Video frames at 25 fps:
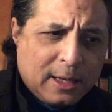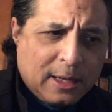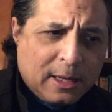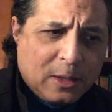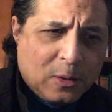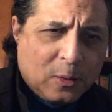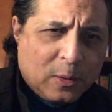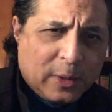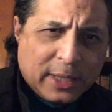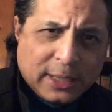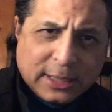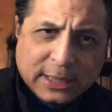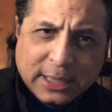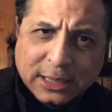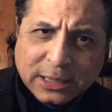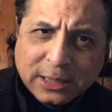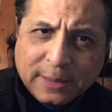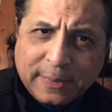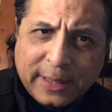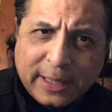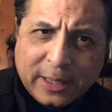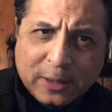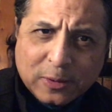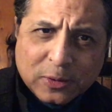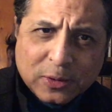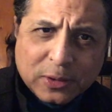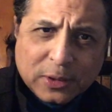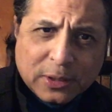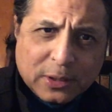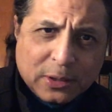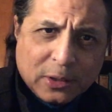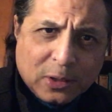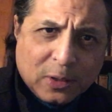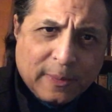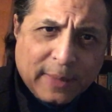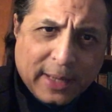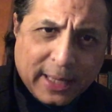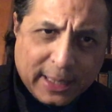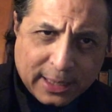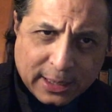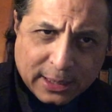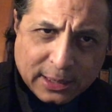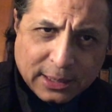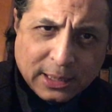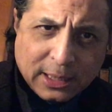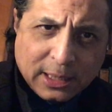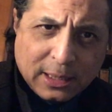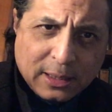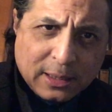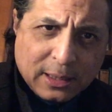What it says about
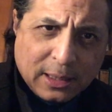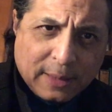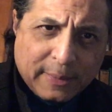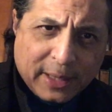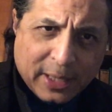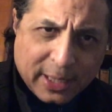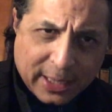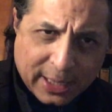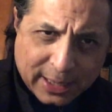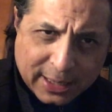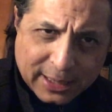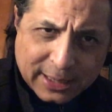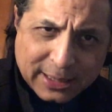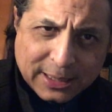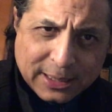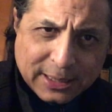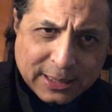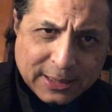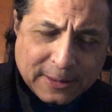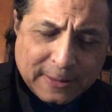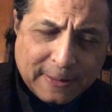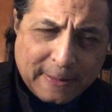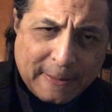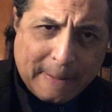humanity, about us.